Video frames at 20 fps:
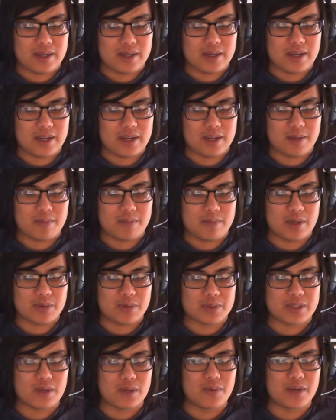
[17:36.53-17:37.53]
it was
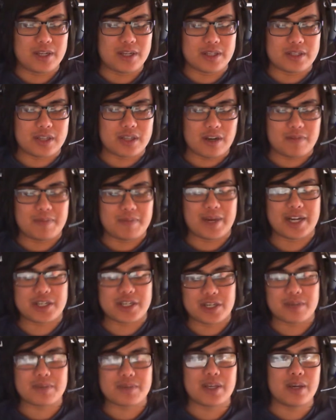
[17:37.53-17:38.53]
still one of the tough
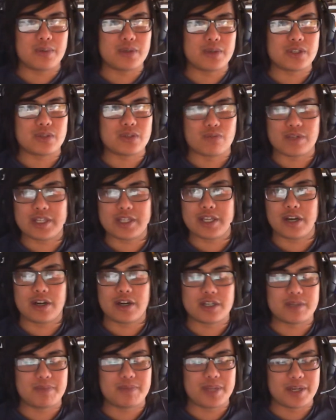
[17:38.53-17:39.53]
matchups. It was really hard
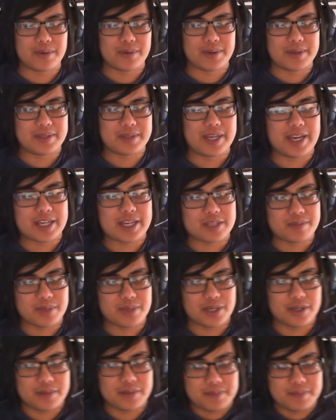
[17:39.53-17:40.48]
to play around the Espeon.